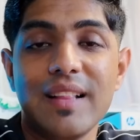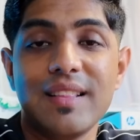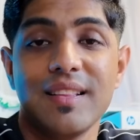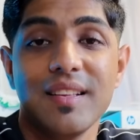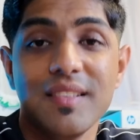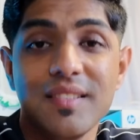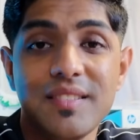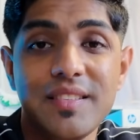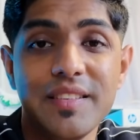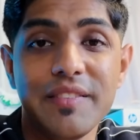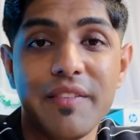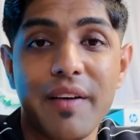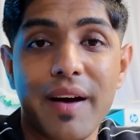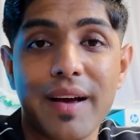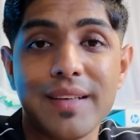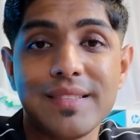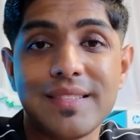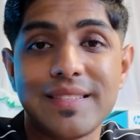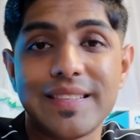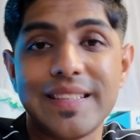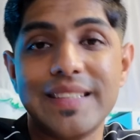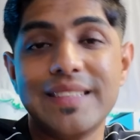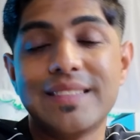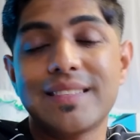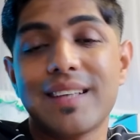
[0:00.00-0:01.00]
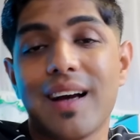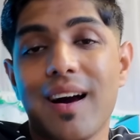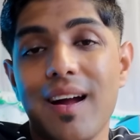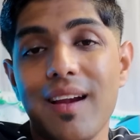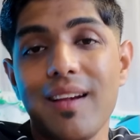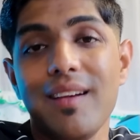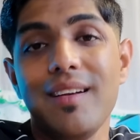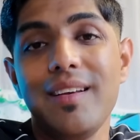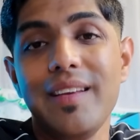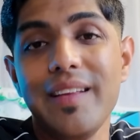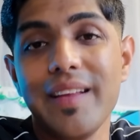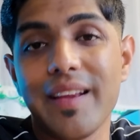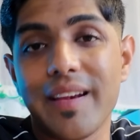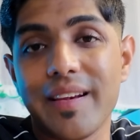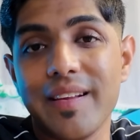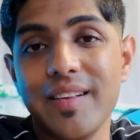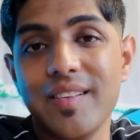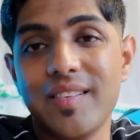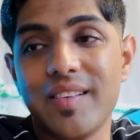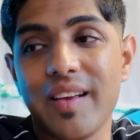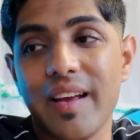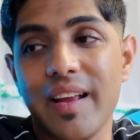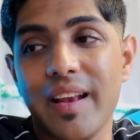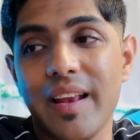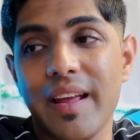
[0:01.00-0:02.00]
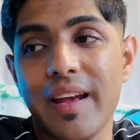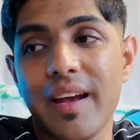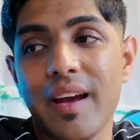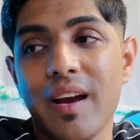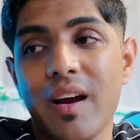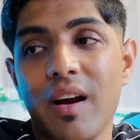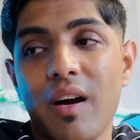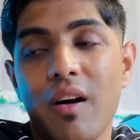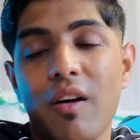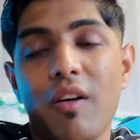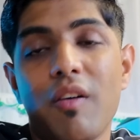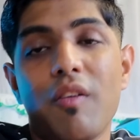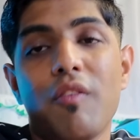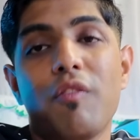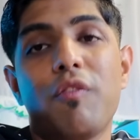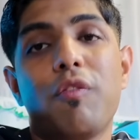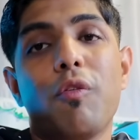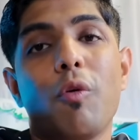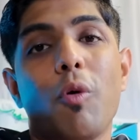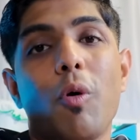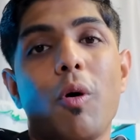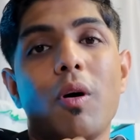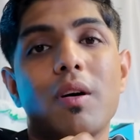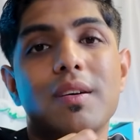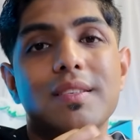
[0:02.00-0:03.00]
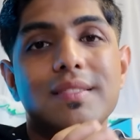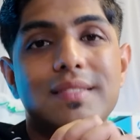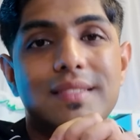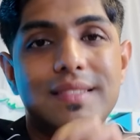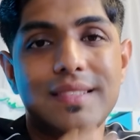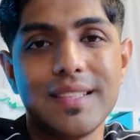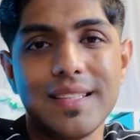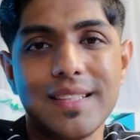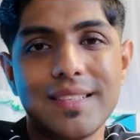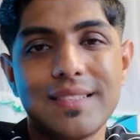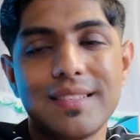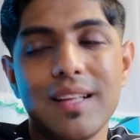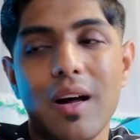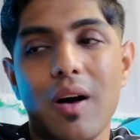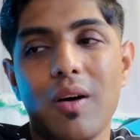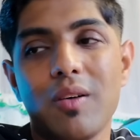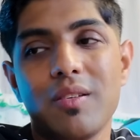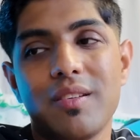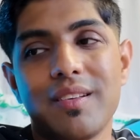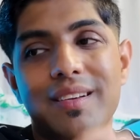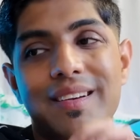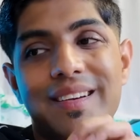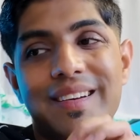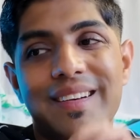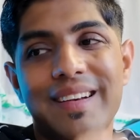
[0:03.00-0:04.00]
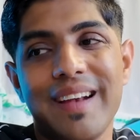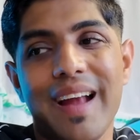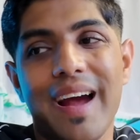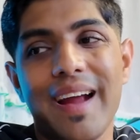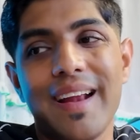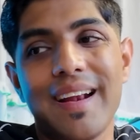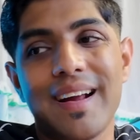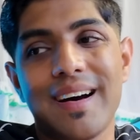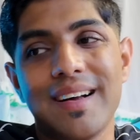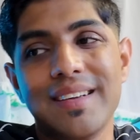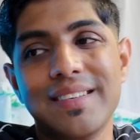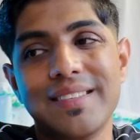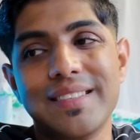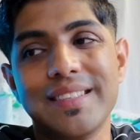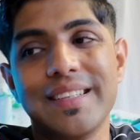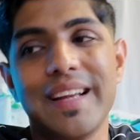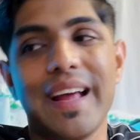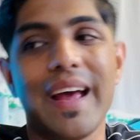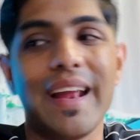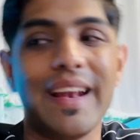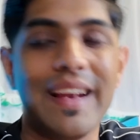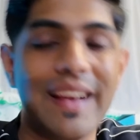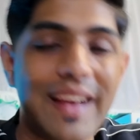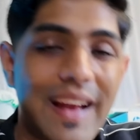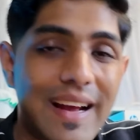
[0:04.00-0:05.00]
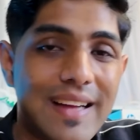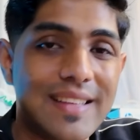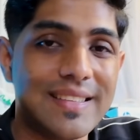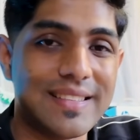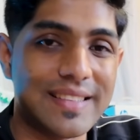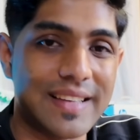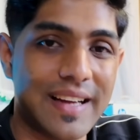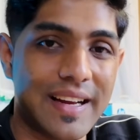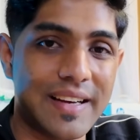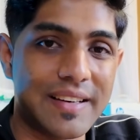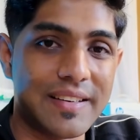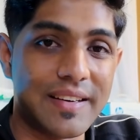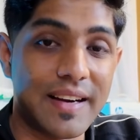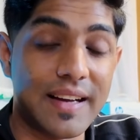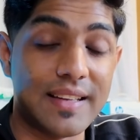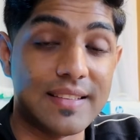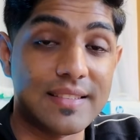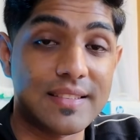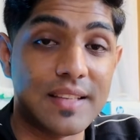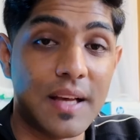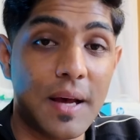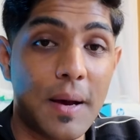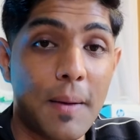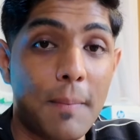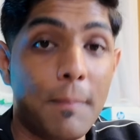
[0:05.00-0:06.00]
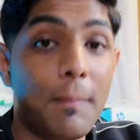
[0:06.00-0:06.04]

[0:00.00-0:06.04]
This device is currently retailing for 6,999 rands.